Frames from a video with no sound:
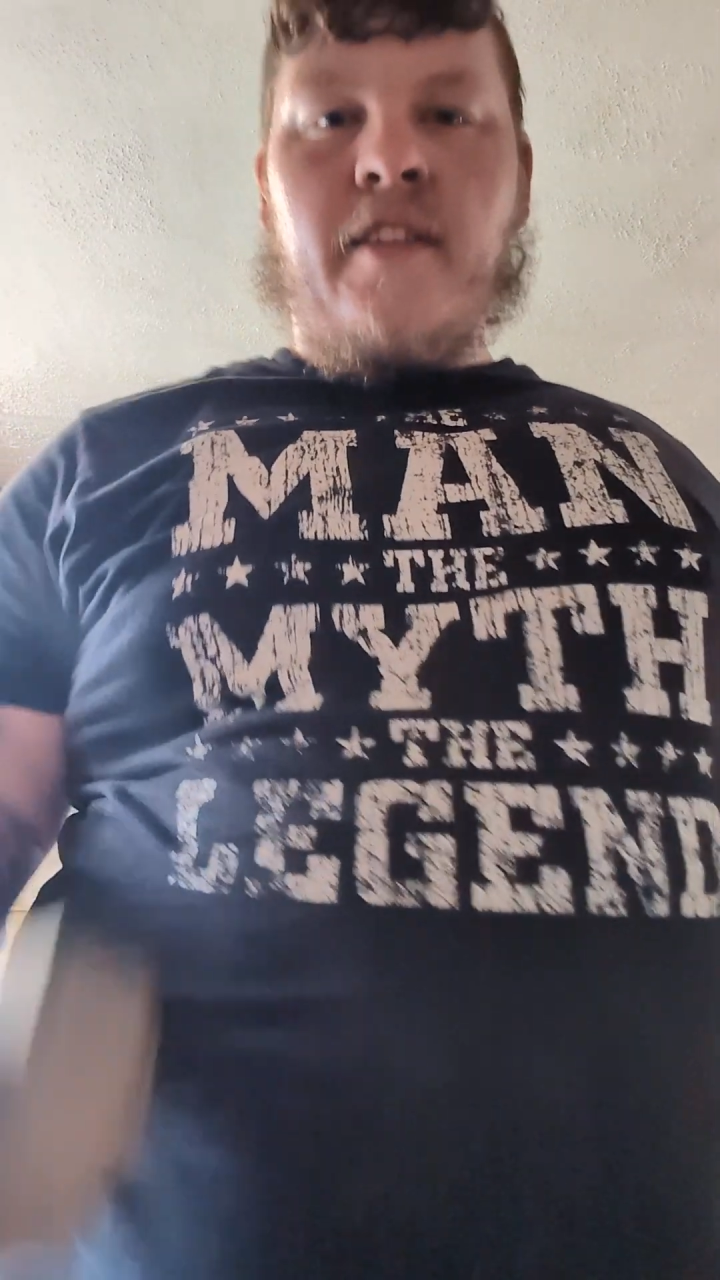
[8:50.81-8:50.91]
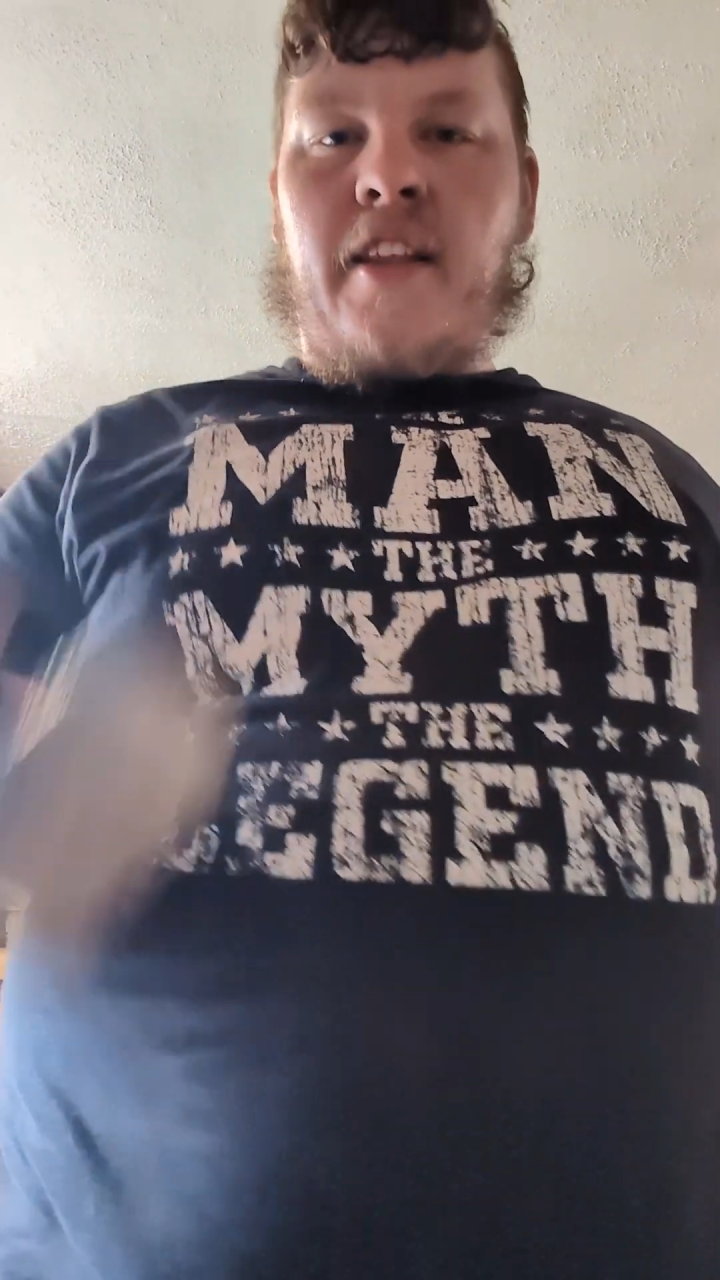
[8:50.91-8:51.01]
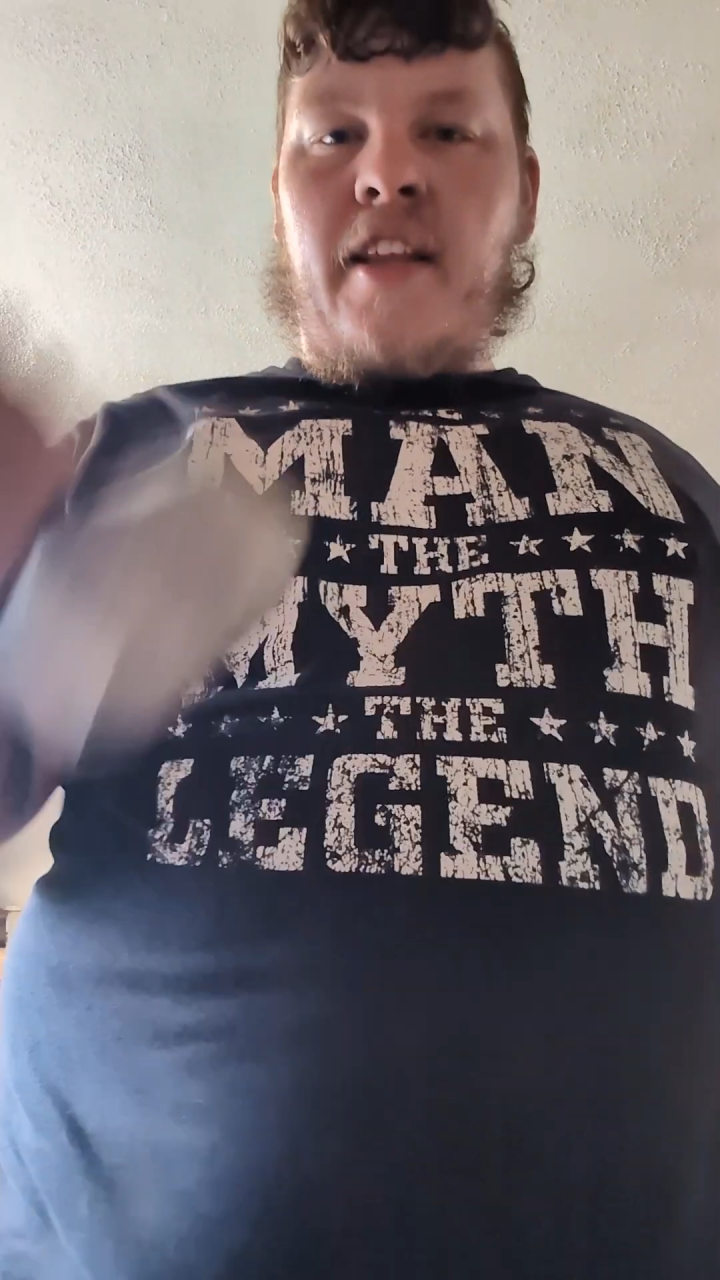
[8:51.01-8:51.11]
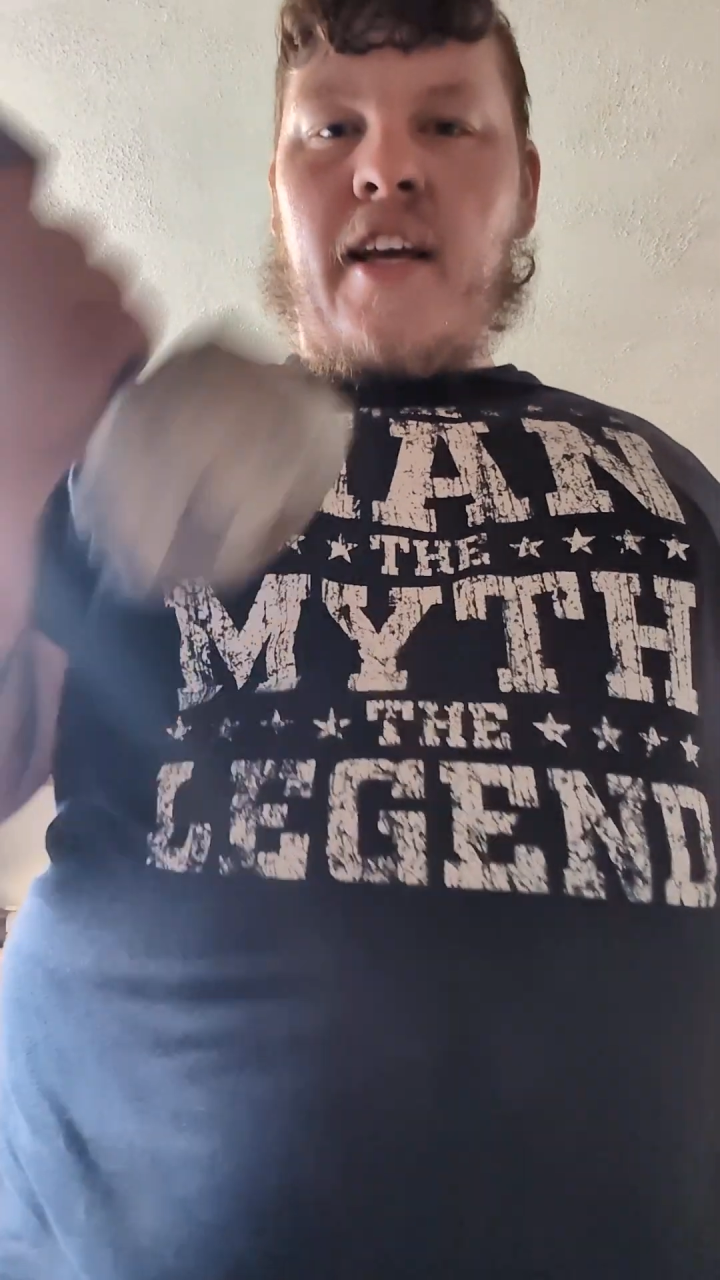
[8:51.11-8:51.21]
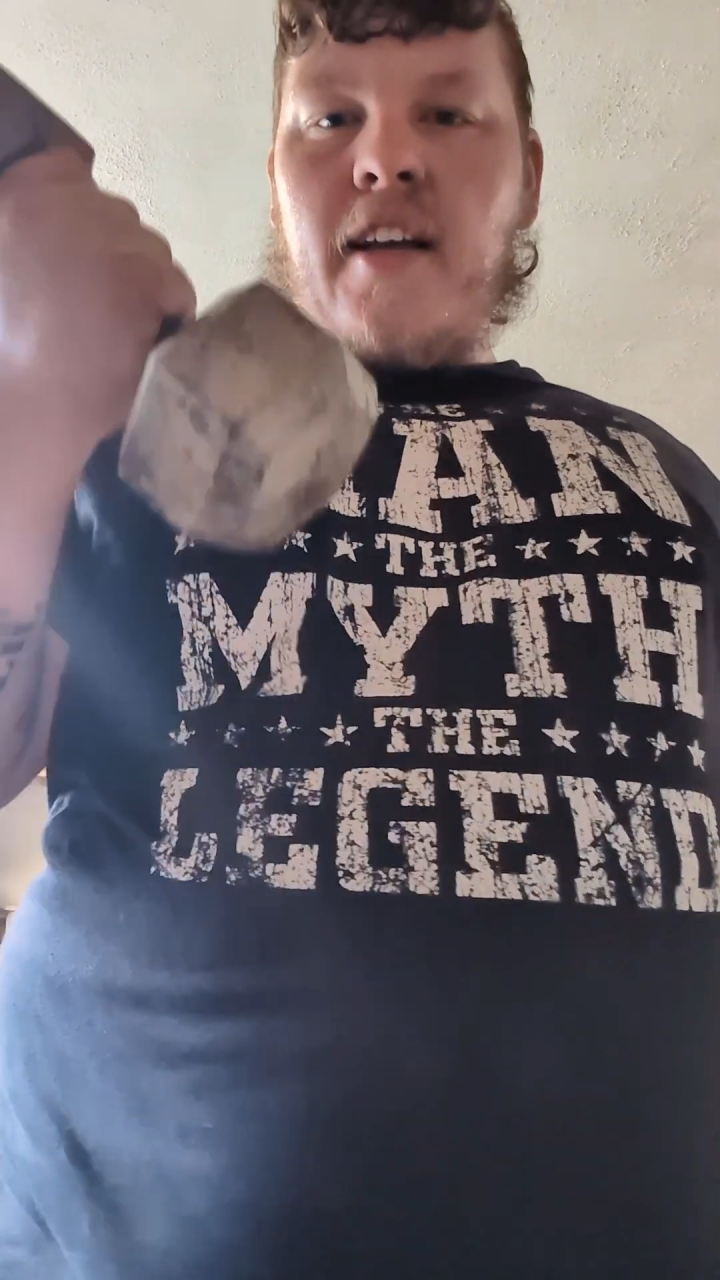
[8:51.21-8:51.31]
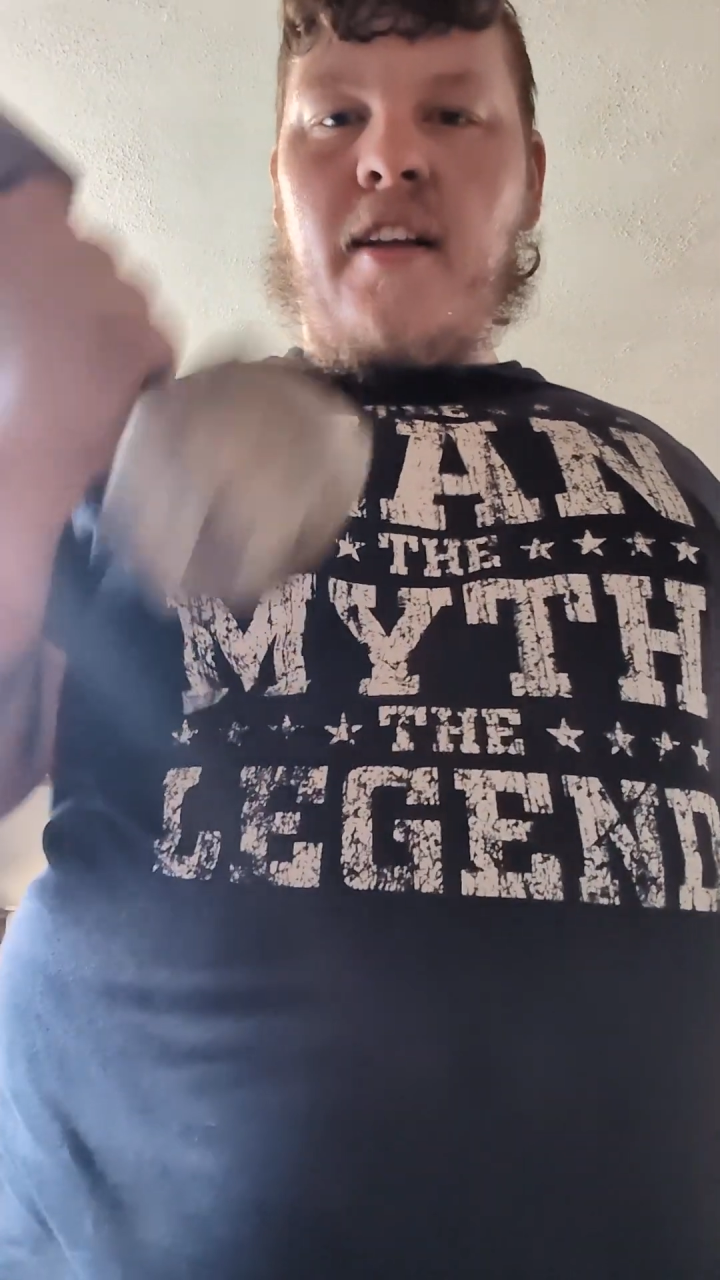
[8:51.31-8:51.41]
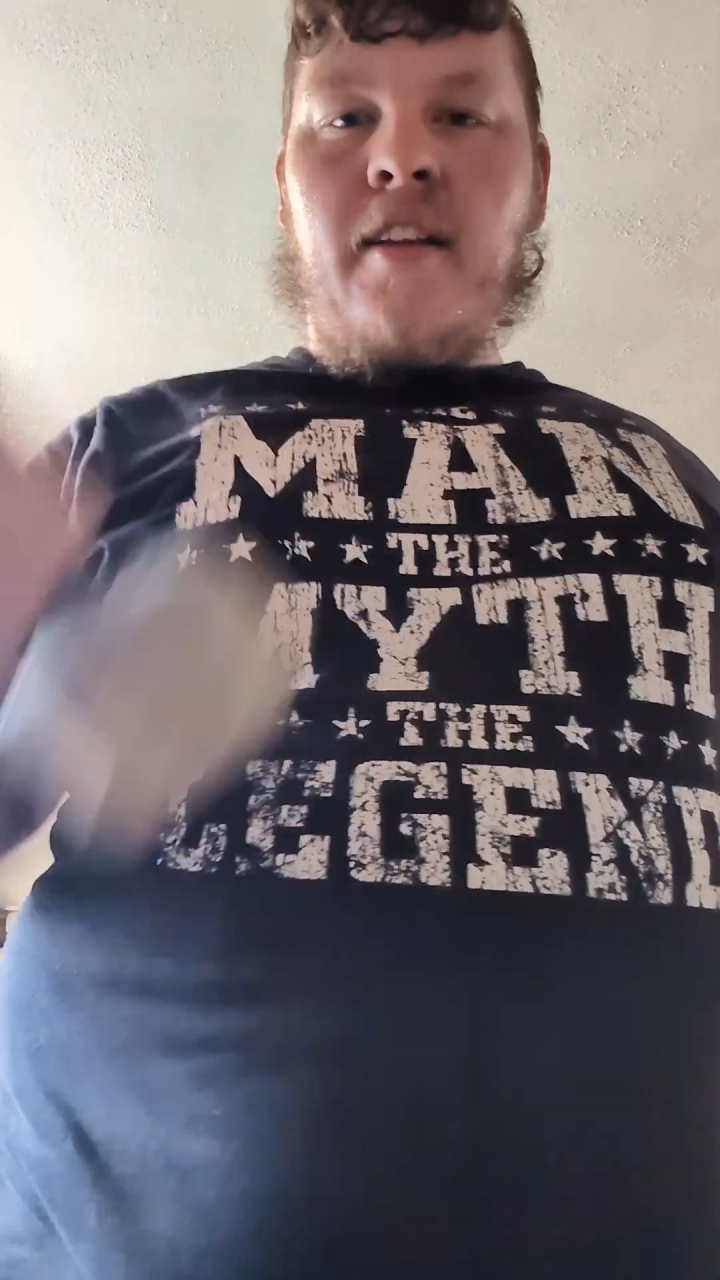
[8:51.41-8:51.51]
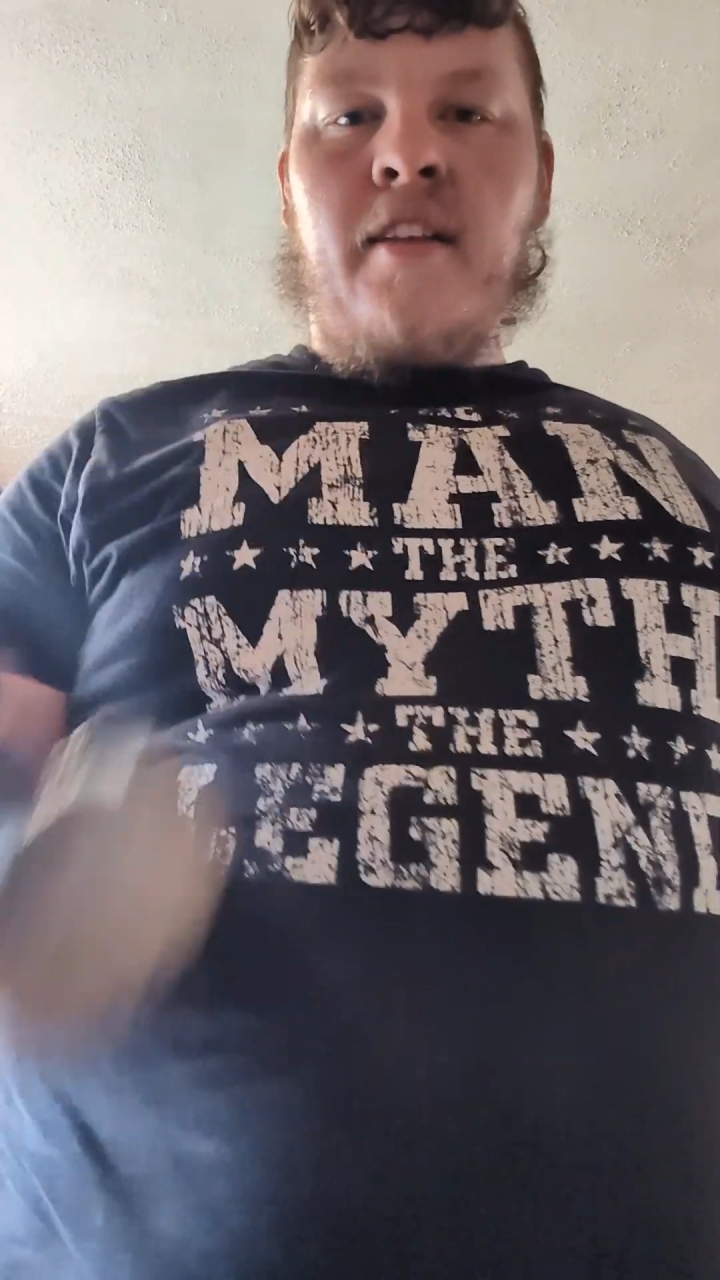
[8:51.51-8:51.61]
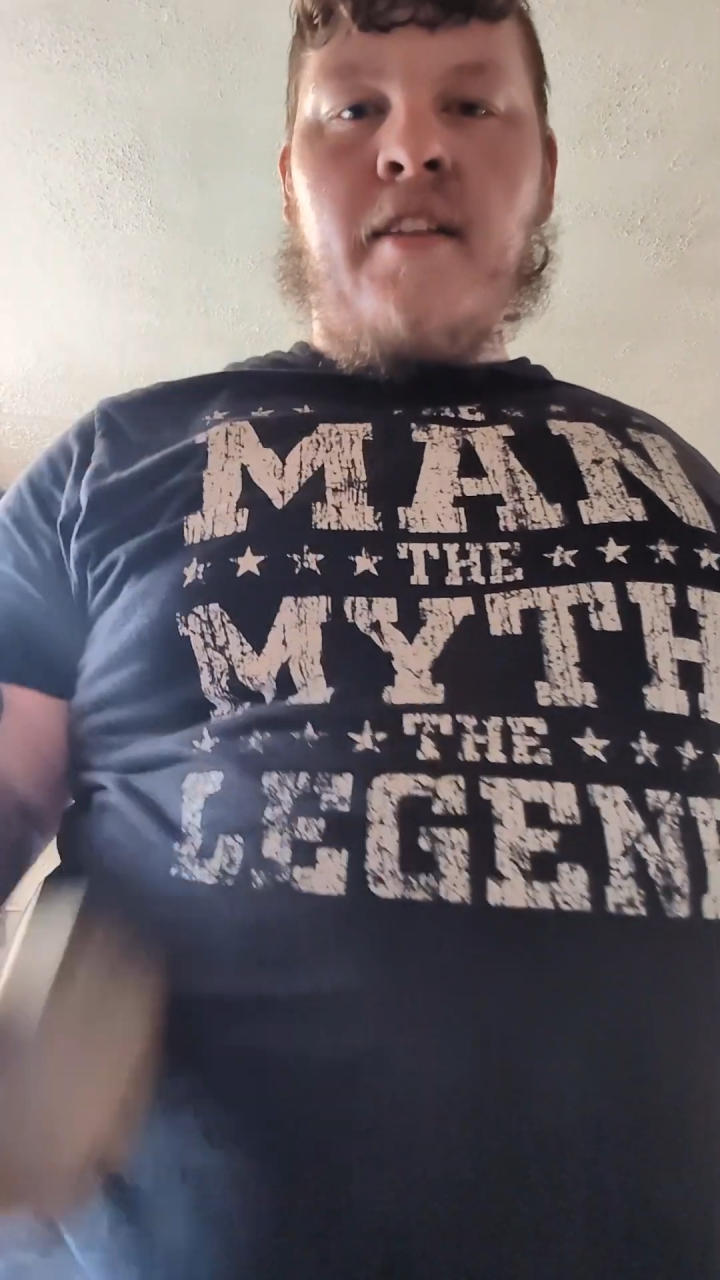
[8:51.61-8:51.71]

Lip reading: like that.